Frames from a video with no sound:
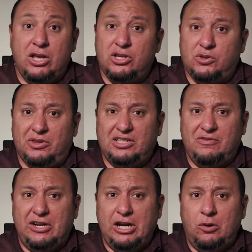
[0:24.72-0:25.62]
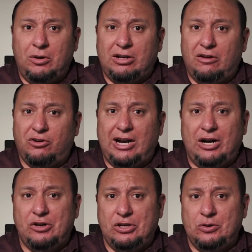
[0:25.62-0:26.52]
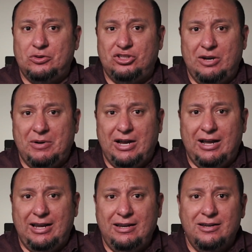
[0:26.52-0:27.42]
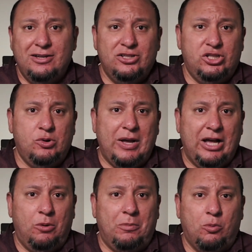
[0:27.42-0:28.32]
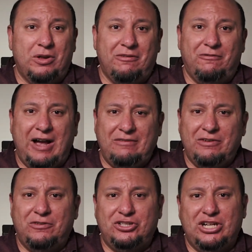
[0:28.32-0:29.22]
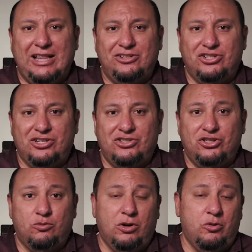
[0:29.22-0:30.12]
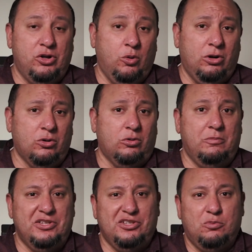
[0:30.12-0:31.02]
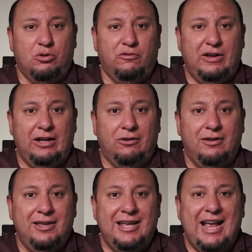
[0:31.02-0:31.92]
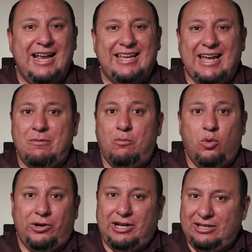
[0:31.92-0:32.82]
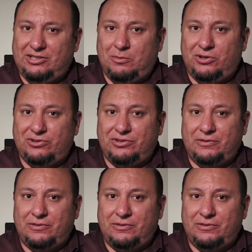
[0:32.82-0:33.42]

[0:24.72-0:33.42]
So in this video, we'll cover how to use Gemini to help with 5 different challenges to grow your Google Business Profile and get more customers.